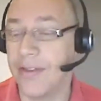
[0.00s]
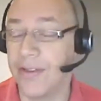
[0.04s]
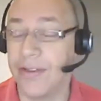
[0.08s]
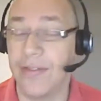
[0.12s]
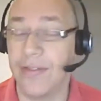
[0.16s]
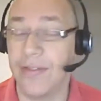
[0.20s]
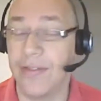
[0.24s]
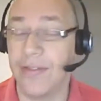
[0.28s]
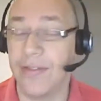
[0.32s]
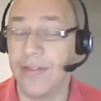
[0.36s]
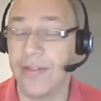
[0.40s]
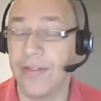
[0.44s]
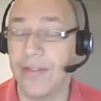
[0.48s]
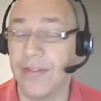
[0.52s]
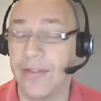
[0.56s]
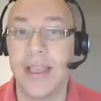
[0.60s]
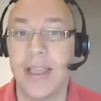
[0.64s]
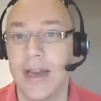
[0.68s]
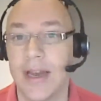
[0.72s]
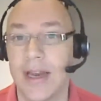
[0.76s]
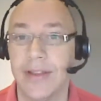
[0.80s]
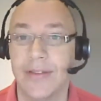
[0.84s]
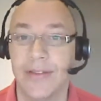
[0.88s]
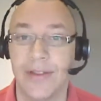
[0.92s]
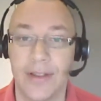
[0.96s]
is. It's very
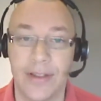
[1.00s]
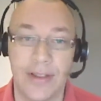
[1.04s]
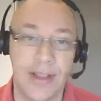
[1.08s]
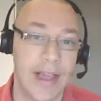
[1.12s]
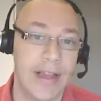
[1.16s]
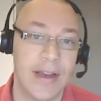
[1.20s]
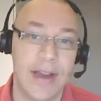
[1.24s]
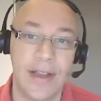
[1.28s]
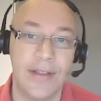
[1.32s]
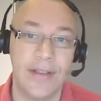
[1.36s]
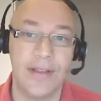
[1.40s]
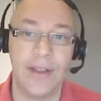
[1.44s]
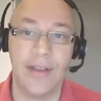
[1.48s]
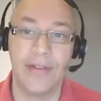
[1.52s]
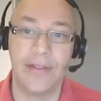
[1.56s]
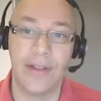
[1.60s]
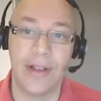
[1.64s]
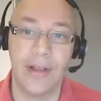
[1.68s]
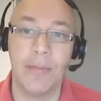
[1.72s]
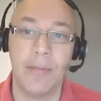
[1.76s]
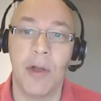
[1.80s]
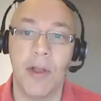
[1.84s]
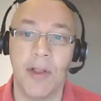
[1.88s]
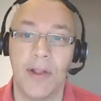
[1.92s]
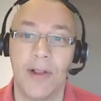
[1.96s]
like that
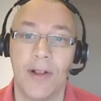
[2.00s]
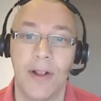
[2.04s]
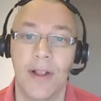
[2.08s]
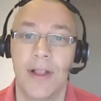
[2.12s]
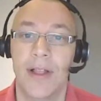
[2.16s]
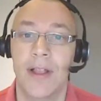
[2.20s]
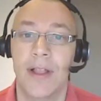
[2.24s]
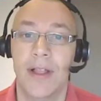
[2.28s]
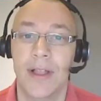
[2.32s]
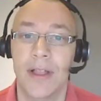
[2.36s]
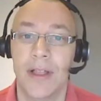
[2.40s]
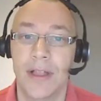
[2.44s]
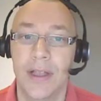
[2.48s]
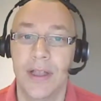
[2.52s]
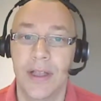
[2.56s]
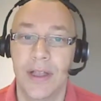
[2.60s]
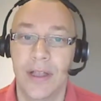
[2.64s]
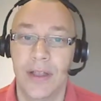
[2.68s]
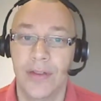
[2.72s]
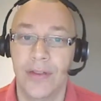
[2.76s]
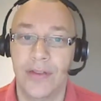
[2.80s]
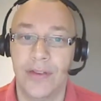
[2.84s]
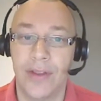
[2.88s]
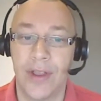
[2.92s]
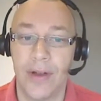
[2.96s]
existing model.
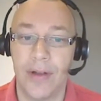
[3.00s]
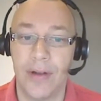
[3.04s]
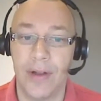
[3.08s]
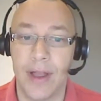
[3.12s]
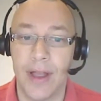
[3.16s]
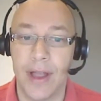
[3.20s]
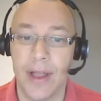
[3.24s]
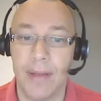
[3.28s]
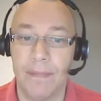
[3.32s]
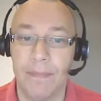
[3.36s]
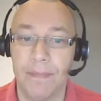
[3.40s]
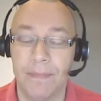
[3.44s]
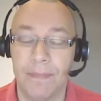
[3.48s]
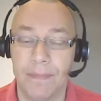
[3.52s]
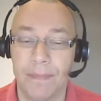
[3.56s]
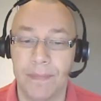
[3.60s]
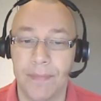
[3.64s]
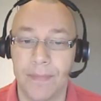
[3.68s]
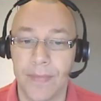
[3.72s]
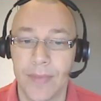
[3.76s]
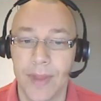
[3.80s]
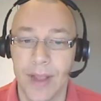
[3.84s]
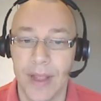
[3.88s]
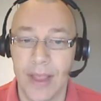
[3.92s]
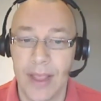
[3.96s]
So
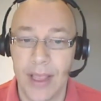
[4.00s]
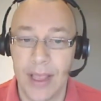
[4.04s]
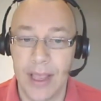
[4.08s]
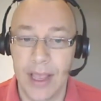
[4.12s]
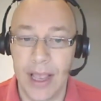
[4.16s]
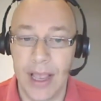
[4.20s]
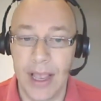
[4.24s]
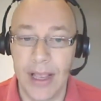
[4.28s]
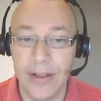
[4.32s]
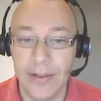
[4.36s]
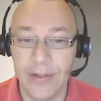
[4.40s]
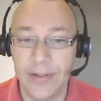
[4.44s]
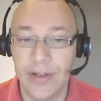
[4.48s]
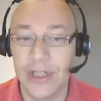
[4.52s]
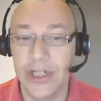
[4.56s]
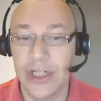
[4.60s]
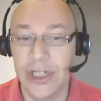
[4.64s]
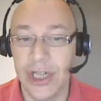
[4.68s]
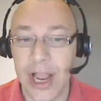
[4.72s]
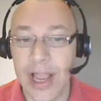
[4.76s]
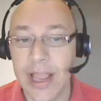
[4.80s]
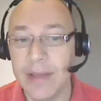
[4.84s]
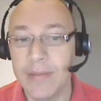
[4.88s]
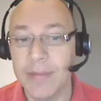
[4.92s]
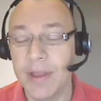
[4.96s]
it's a
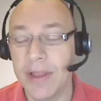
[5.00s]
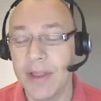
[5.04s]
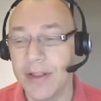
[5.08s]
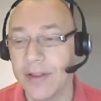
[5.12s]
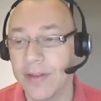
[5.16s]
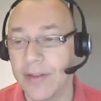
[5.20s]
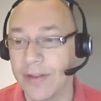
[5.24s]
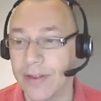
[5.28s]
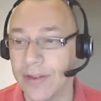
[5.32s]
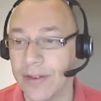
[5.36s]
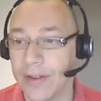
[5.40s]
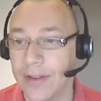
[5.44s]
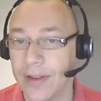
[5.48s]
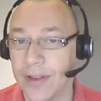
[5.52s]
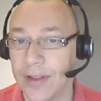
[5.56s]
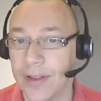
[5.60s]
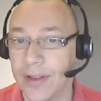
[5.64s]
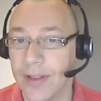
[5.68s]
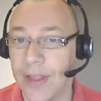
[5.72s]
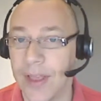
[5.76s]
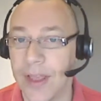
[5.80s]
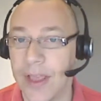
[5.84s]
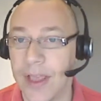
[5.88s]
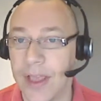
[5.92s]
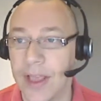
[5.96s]
shame that
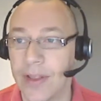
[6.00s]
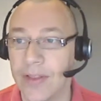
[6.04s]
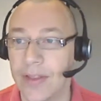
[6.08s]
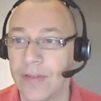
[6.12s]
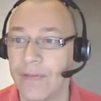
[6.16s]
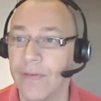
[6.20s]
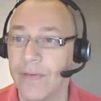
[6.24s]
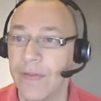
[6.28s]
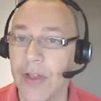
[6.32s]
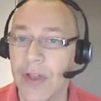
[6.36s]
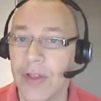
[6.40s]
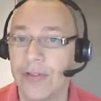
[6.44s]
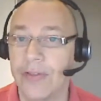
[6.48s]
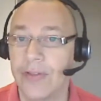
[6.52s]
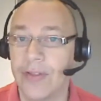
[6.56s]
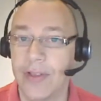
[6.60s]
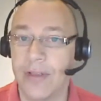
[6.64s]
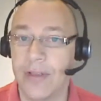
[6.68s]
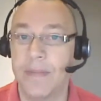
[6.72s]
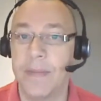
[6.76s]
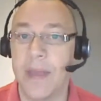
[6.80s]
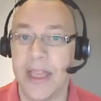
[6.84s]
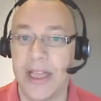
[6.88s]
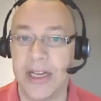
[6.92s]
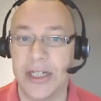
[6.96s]
the
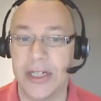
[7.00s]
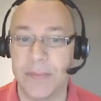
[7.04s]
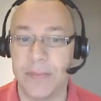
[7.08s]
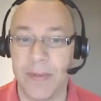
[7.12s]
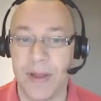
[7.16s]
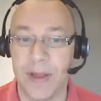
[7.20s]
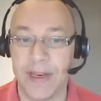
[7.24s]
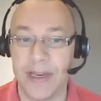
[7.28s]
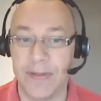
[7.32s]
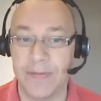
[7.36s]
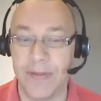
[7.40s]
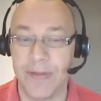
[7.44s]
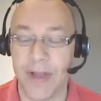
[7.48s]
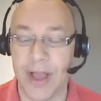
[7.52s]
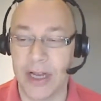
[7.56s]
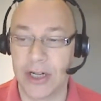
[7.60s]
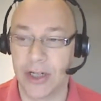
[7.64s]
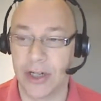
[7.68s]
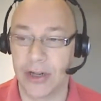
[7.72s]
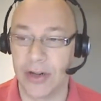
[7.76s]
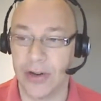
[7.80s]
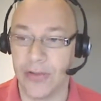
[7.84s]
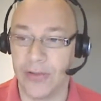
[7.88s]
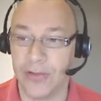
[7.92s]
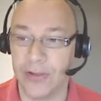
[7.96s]
first of the major
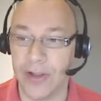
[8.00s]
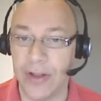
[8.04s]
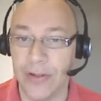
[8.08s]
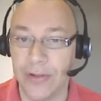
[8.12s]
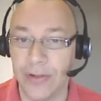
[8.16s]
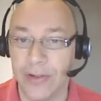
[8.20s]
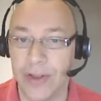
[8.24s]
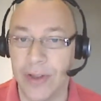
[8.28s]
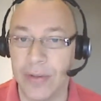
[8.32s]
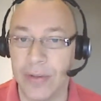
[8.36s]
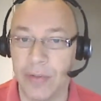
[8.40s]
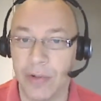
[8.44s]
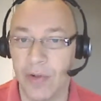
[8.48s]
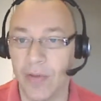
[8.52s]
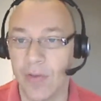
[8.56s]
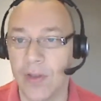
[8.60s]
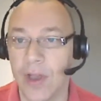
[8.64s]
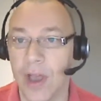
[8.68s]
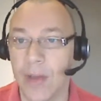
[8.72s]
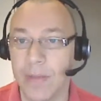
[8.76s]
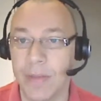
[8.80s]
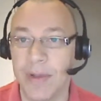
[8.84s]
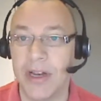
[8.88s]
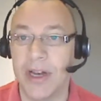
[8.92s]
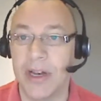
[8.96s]
manufacturers don't seem to
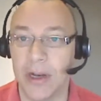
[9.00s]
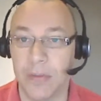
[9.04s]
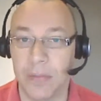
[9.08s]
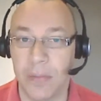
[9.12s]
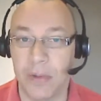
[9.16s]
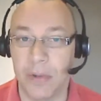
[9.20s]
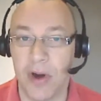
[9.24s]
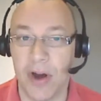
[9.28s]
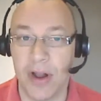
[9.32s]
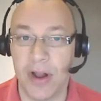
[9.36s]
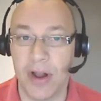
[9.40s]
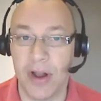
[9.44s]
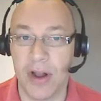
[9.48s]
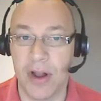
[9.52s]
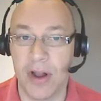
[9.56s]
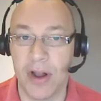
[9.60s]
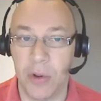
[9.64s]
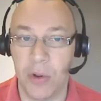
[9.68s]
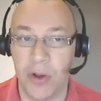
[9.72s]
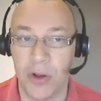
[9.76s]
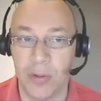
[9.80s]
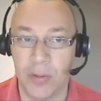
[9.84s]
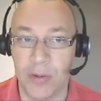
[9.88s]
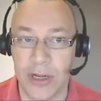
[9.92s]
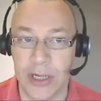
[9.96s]
have come in at a price
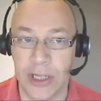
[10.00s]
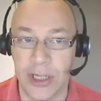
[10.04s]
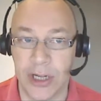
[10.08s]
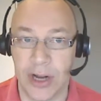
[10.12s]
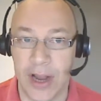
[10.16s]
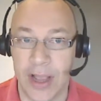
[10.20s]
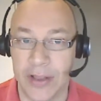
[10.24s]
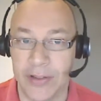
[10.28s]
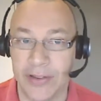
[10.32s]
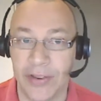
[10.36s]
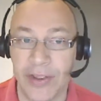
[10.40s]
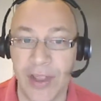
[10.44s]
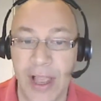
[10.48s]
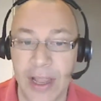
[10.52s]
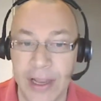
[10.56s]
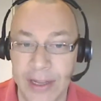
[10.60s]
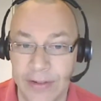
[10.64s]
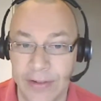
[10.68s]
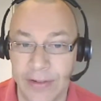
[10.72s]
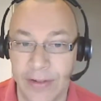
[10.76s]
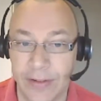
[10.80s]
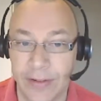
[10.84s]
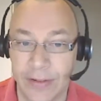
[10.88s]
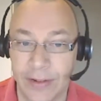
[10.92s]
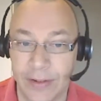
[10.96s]
point which will
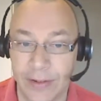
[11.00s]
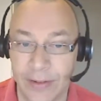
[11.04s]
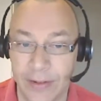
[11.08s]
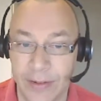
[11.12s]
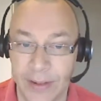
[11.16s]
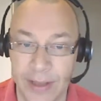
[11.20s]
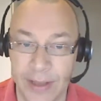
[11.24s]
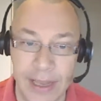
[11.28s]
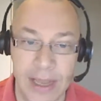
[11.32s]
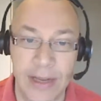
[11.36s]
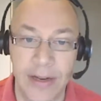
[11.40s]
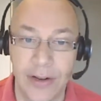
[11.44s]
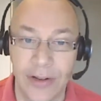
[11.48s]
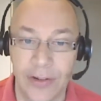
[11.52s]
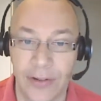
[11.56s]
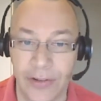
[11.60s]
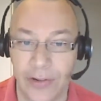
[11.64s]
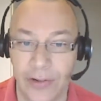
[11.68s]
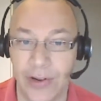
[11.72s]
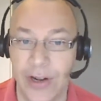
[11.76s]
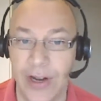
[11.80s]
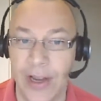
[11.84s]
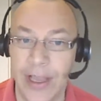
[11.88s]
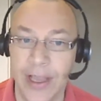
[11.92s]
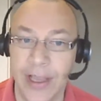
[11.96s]
excite the
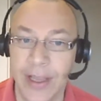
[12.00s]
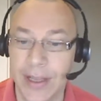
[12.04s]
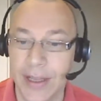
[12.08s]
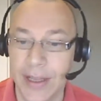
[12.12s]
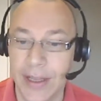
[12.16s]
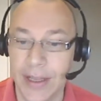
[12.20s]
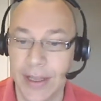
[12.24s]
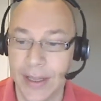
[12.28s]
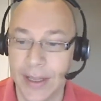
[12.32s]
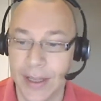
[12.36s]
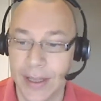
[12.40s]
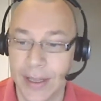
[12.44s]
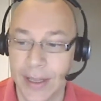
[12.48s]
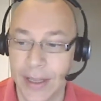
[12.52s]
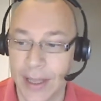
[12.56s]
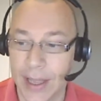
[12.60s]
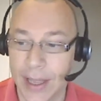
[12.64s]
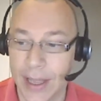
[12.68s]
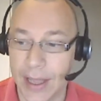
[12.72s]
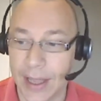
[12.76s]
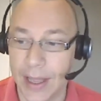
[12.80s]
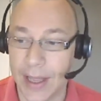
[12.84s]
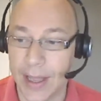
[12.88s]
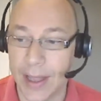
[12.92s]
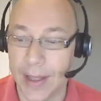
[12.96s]
industry.
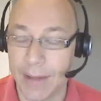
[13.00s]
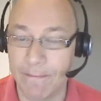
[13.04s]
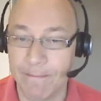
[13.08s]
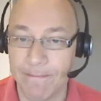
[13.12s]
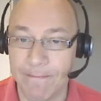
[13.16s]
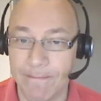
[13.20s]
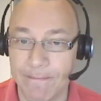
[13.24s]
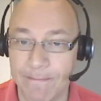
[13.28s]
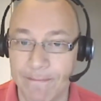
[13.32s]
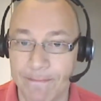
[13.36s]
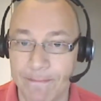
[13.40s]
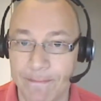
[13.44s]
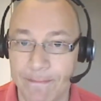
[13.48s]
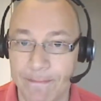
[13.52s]
But